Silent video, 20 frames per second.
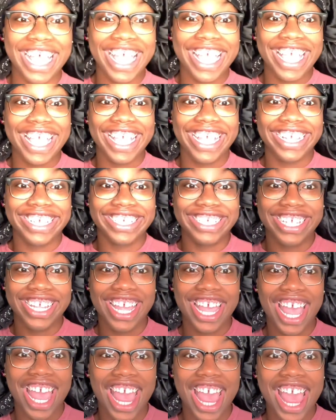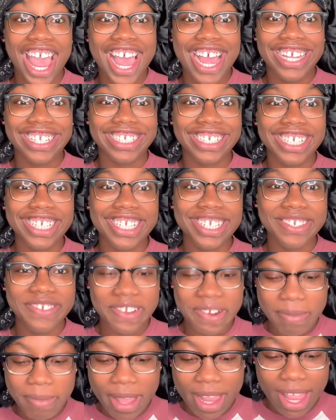like, this is
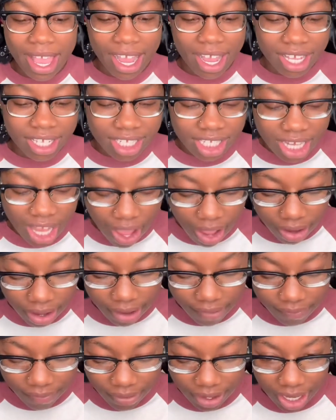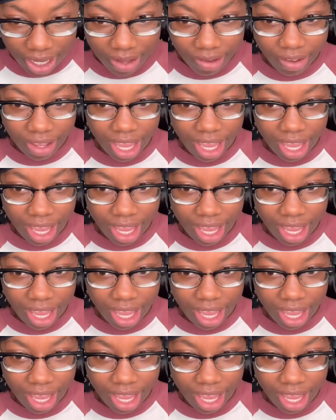gonna be like a talking video,